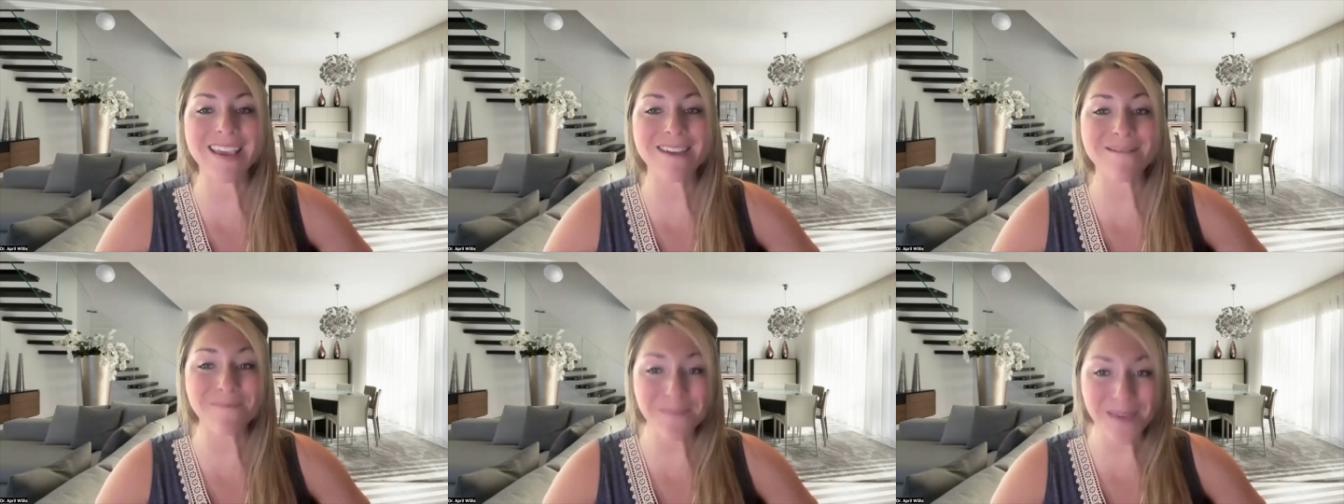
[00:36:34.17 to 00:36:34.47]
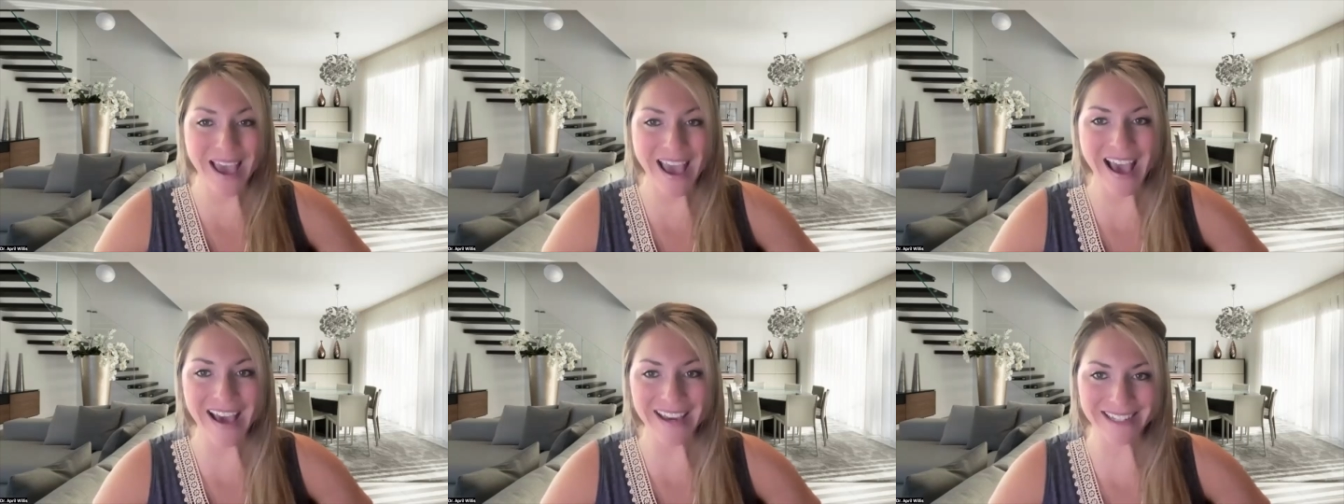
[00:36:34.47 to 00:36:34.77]

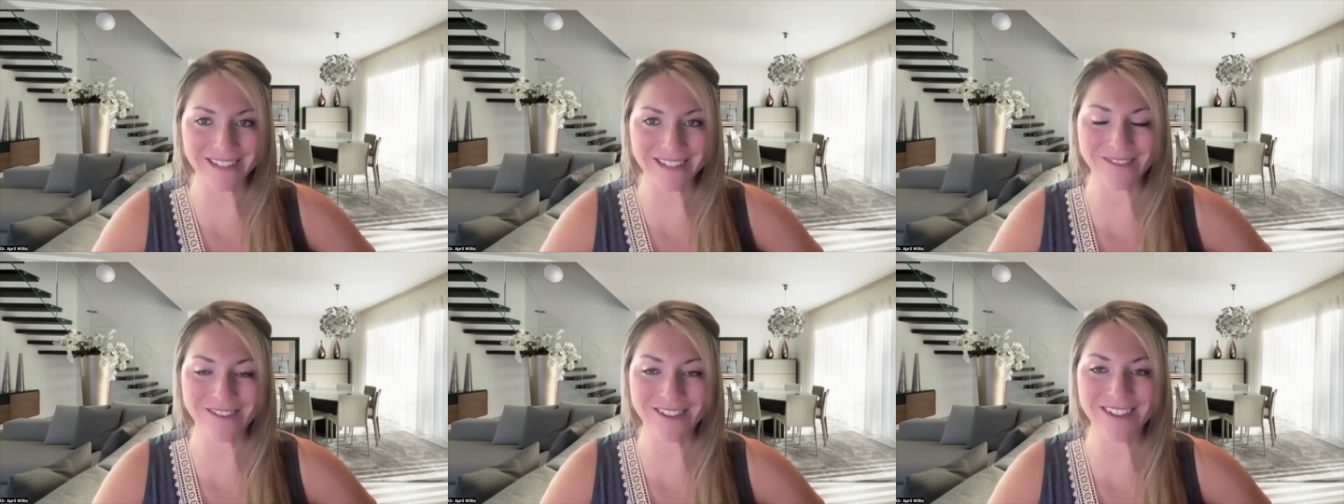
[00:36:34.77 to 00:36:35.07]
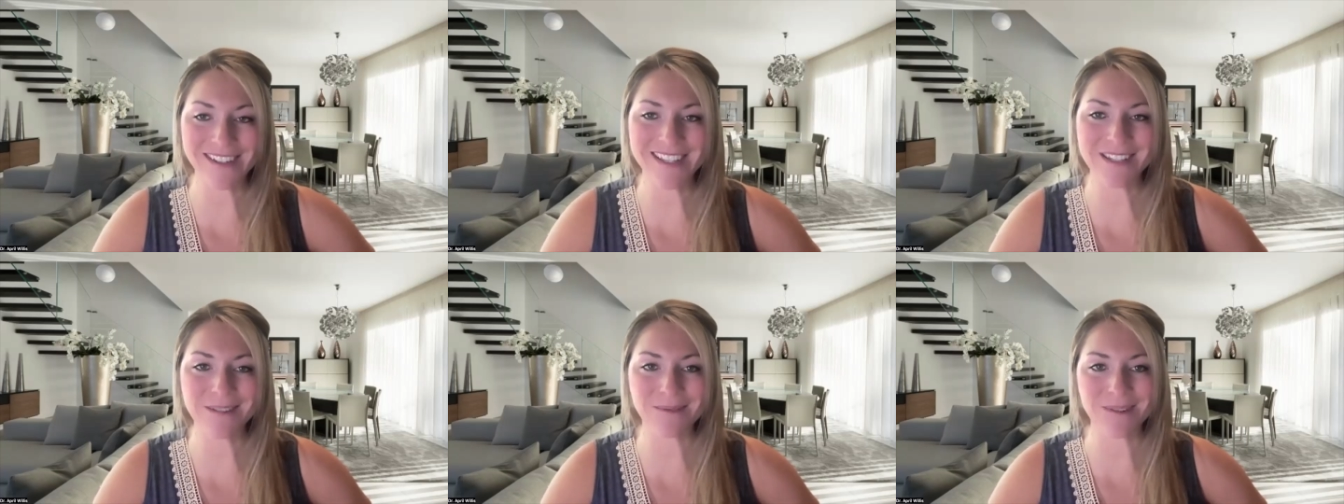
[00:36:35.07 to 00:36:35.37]

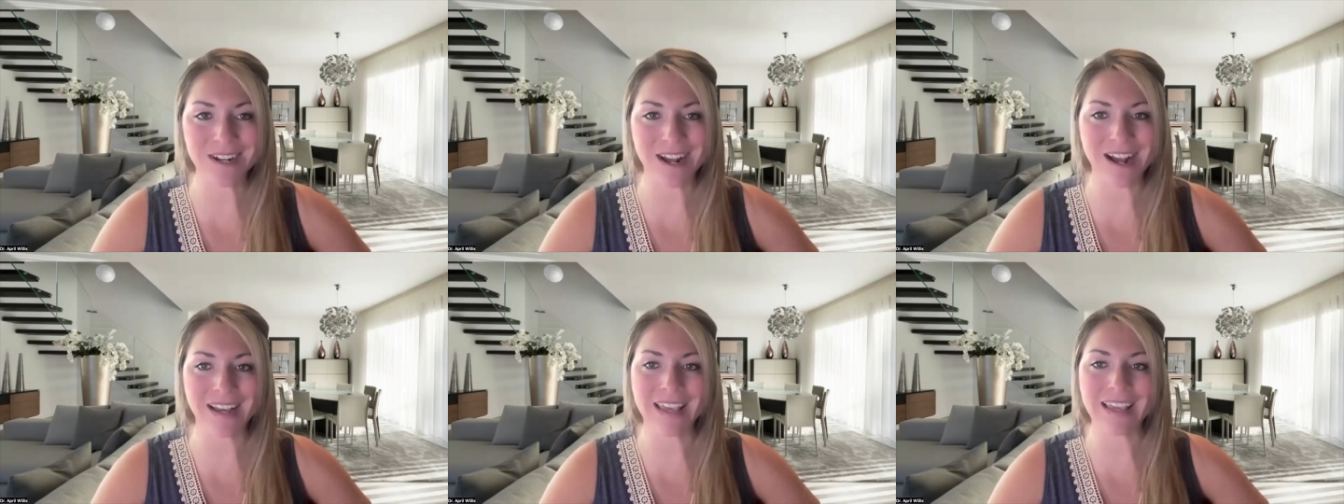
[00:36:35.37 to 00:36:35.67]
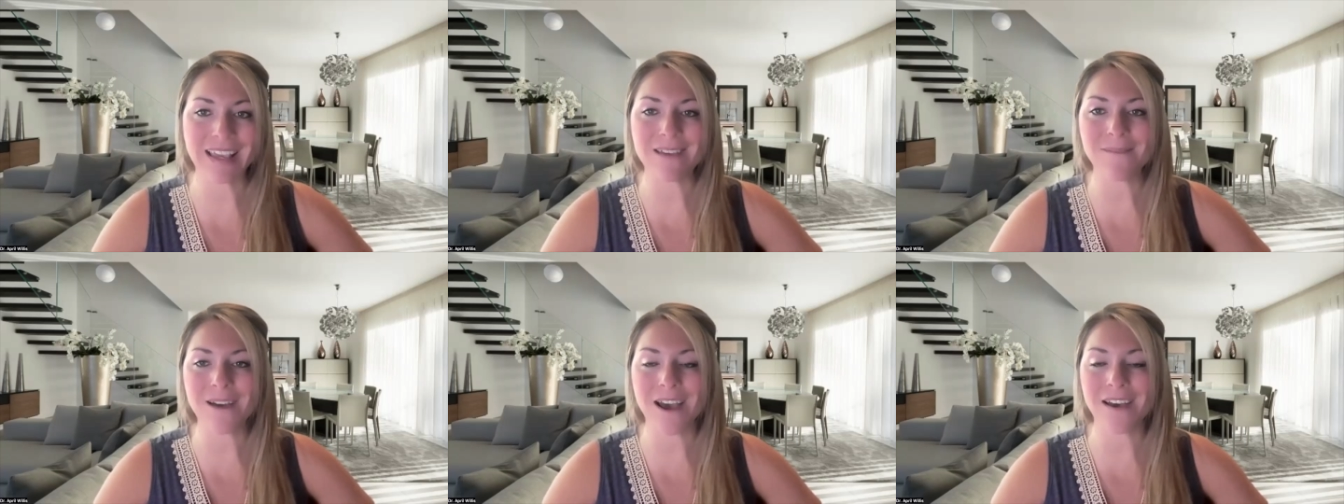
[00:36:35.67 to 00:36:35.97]
impactful as we're
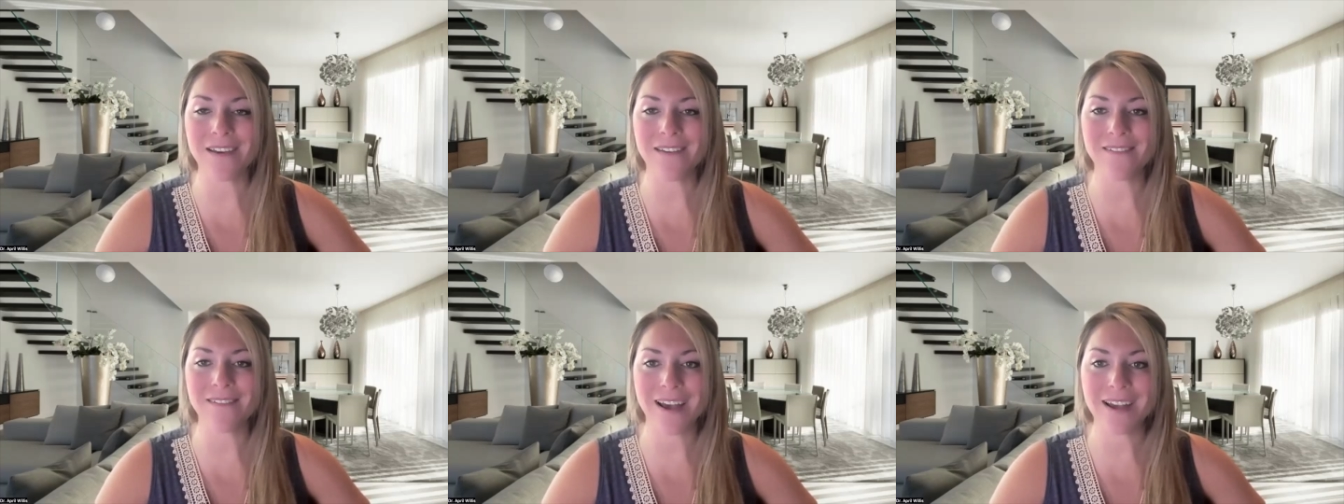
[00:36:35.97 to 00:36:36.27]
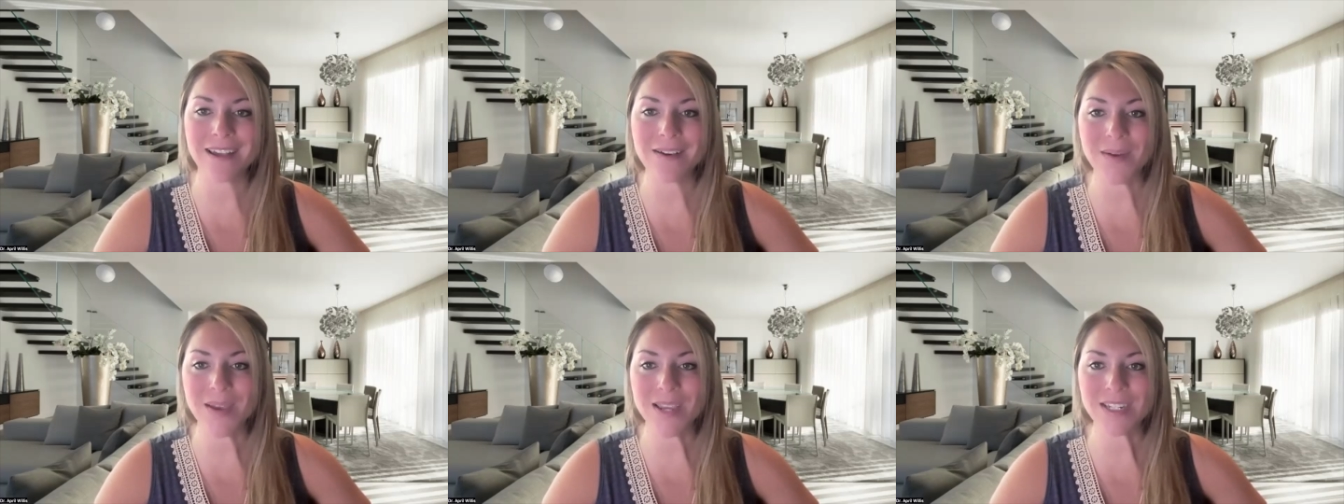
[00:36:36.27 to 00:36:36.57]
talking about
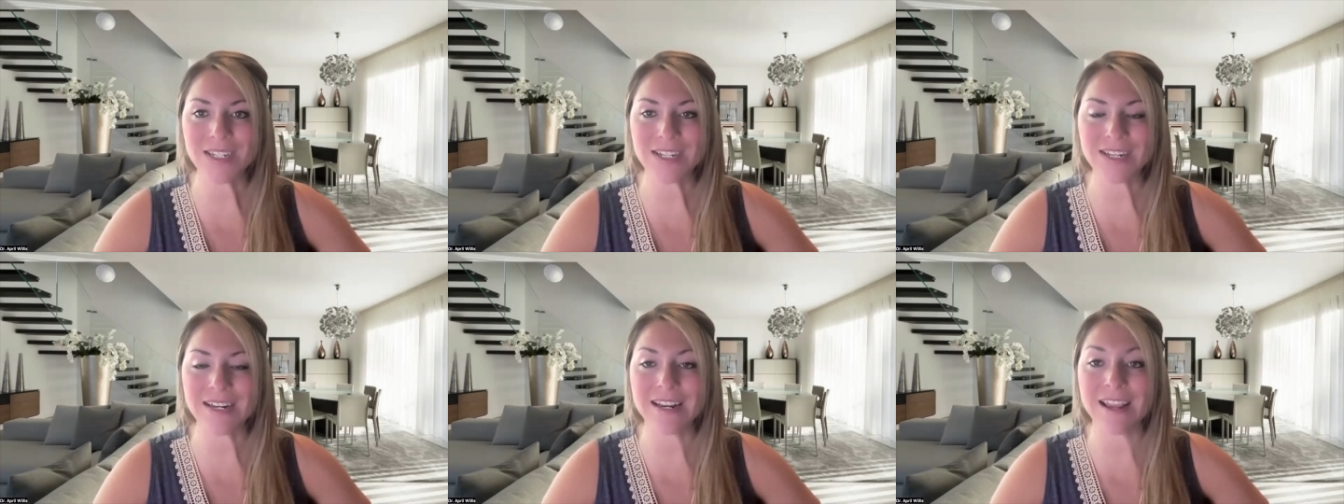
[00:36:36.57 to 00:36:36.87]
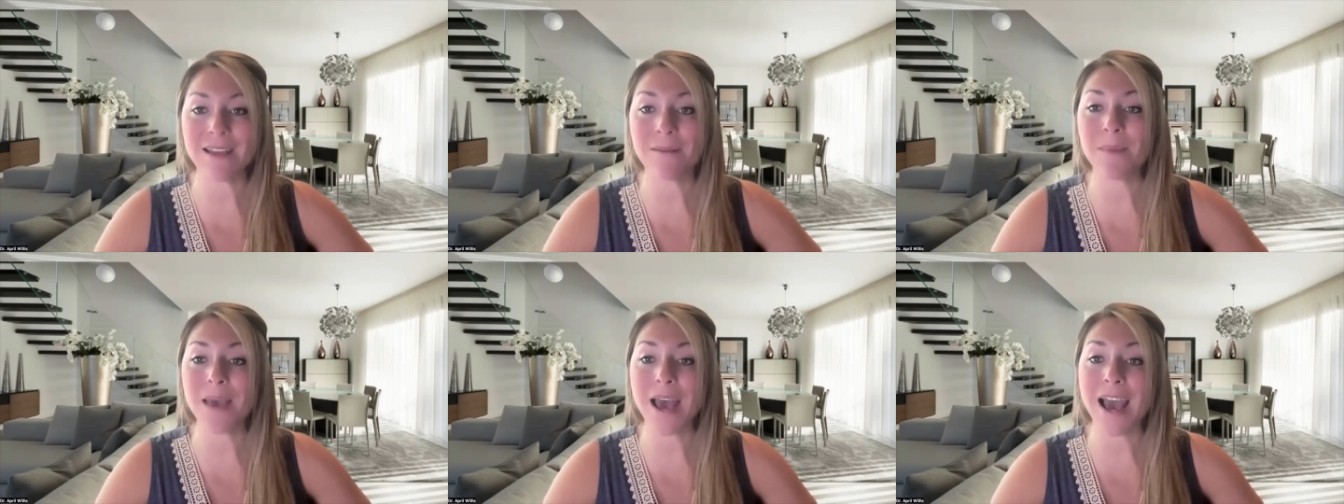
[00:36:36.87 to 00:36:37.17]
evaluation and
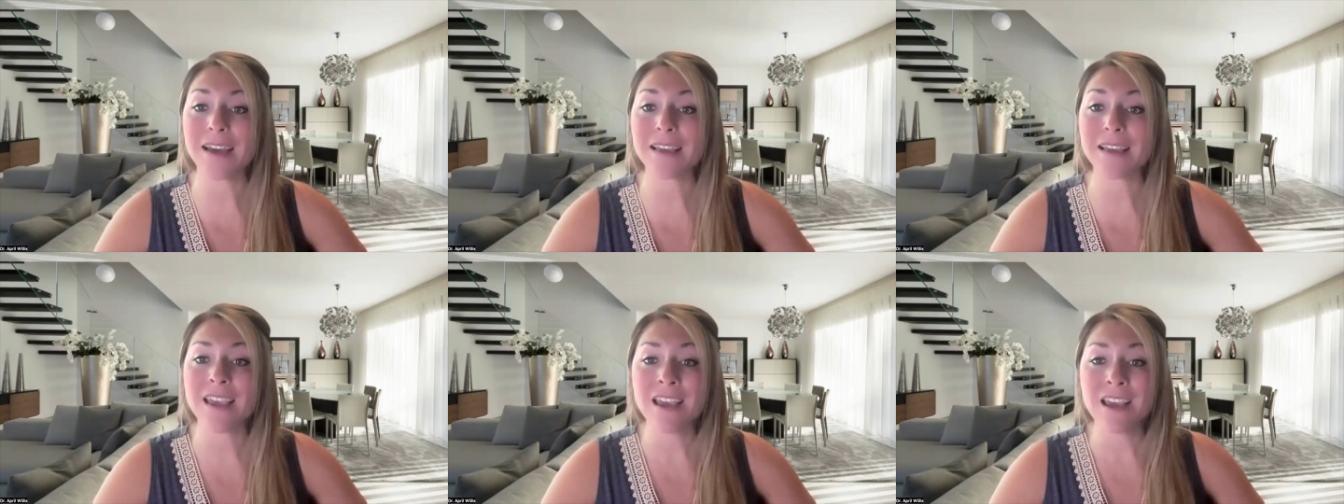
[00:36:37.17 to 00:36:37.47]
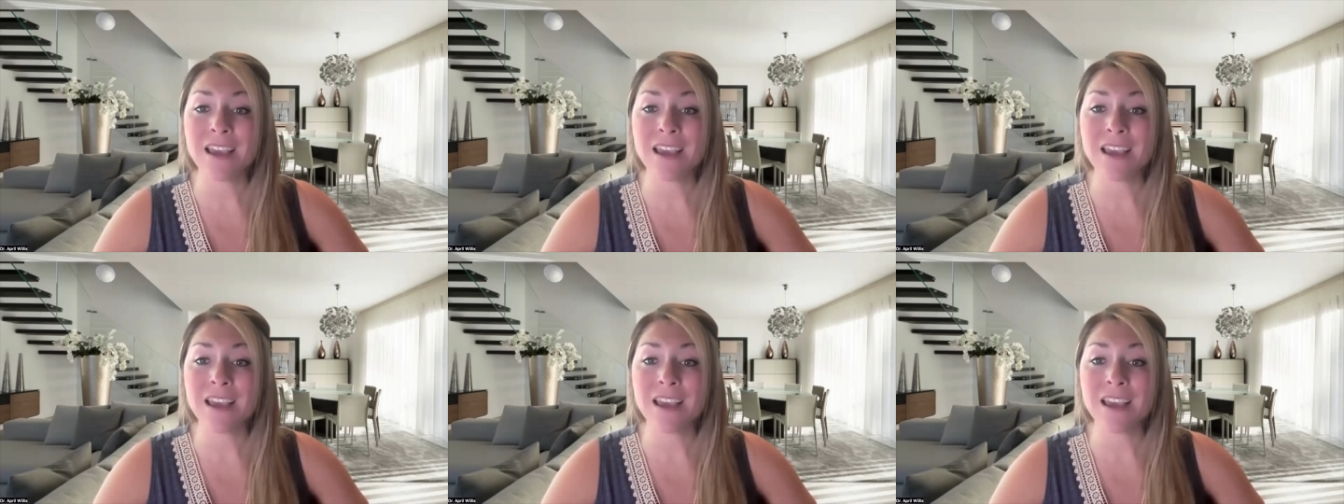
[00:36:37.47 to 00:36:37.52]
impact,